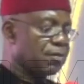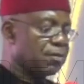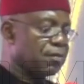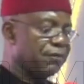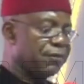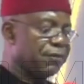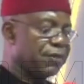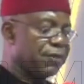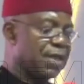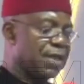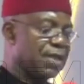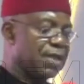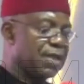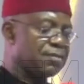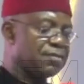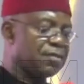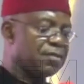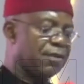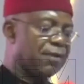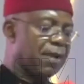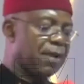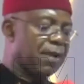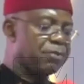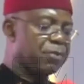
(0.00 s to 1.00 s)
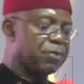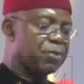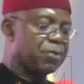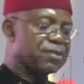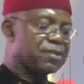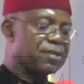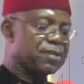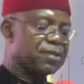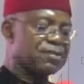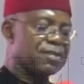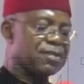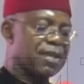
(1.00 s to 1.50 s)
of years of
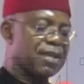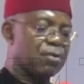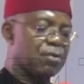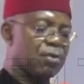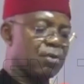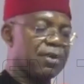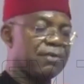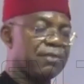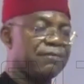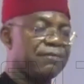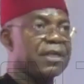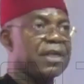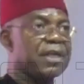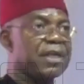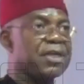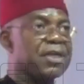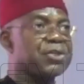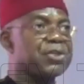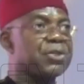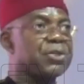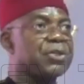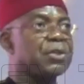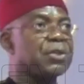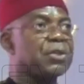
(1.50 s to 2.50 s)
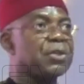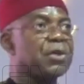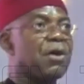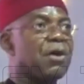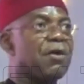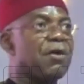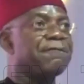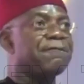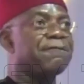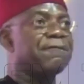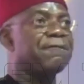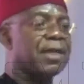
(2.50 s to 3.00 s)
abuses and glorification
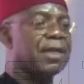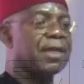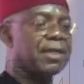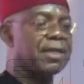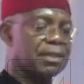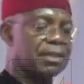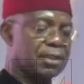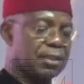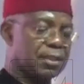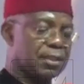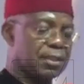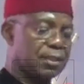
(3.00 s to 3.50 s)
of vanity.